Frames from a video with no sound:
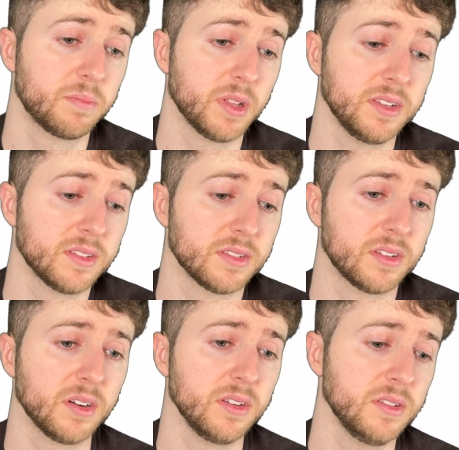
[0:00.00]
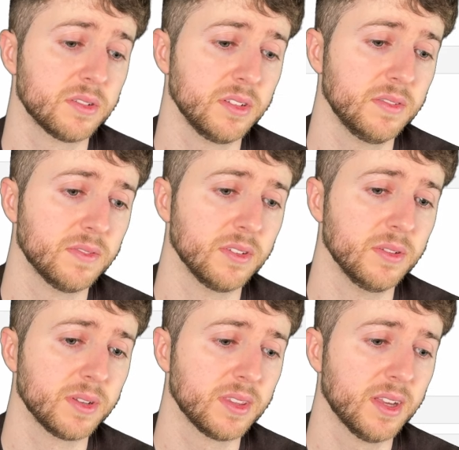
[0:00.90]
place to start usually for
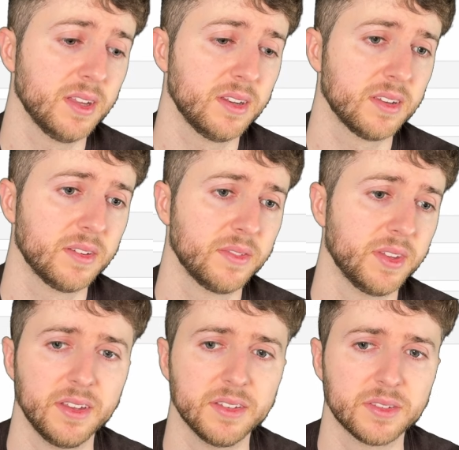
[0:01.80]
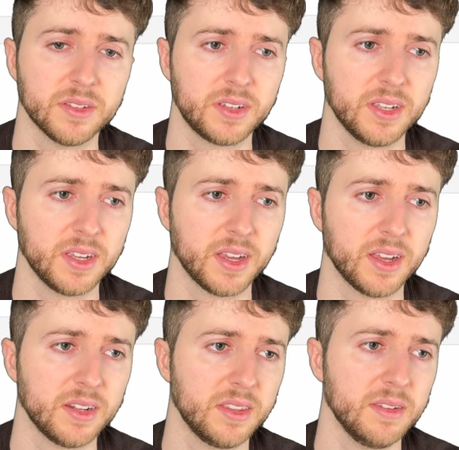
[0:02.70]
doing that is looking
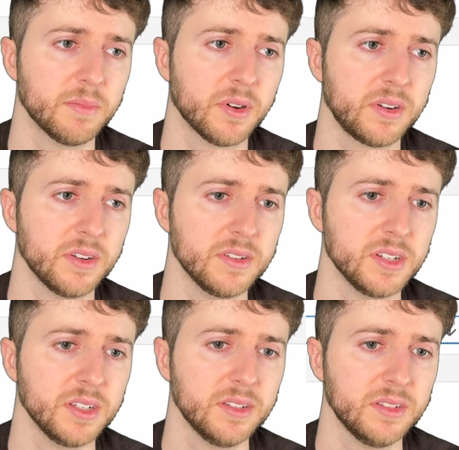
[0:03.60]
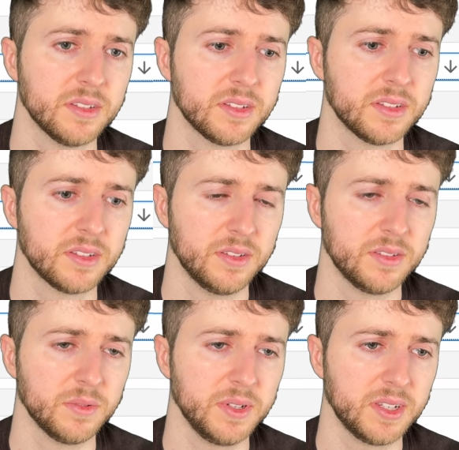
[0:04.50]
at the marker genes.
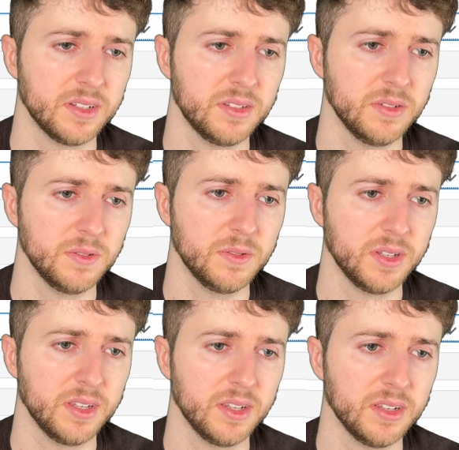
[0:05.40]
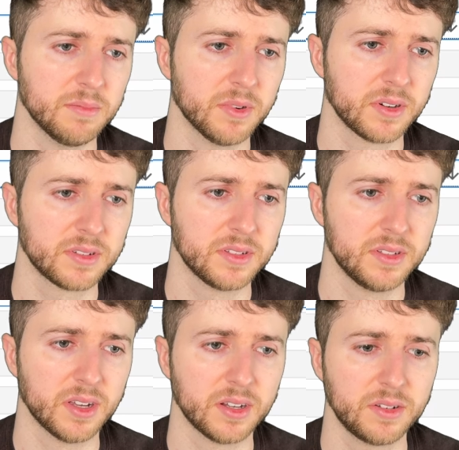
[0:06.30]
So we can do a
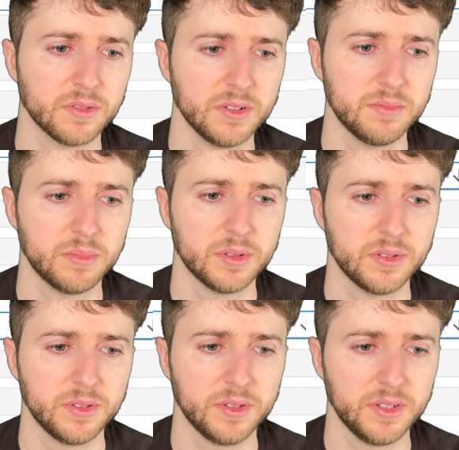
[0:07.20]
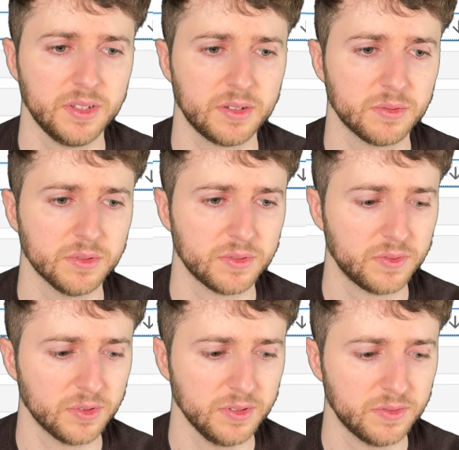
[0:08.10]
marks.group equals
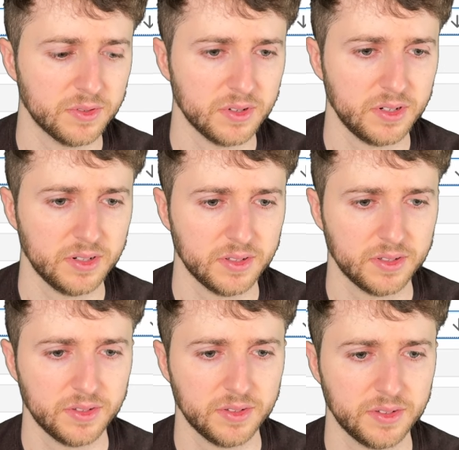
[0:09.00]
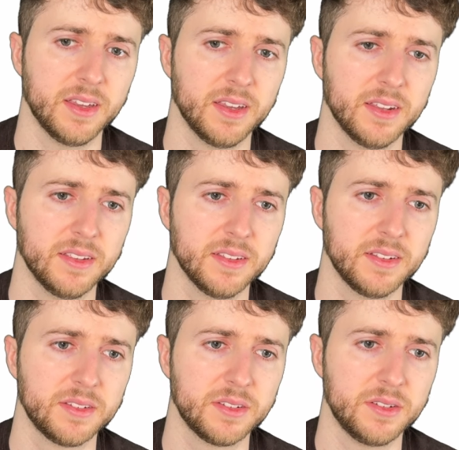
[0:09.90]
44. And then
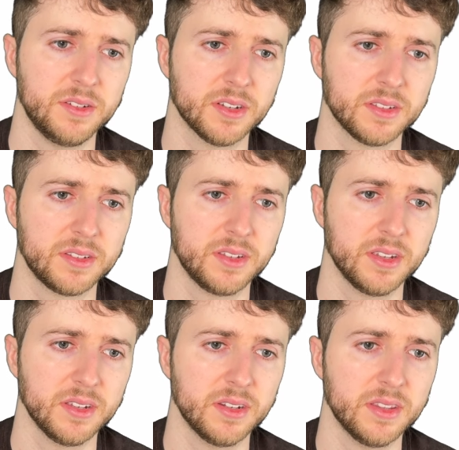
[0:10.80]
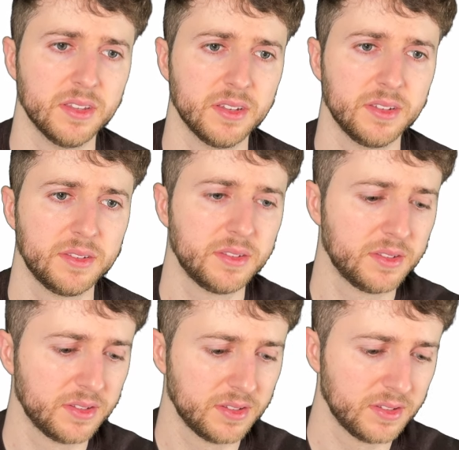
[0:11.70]
let's just hit this.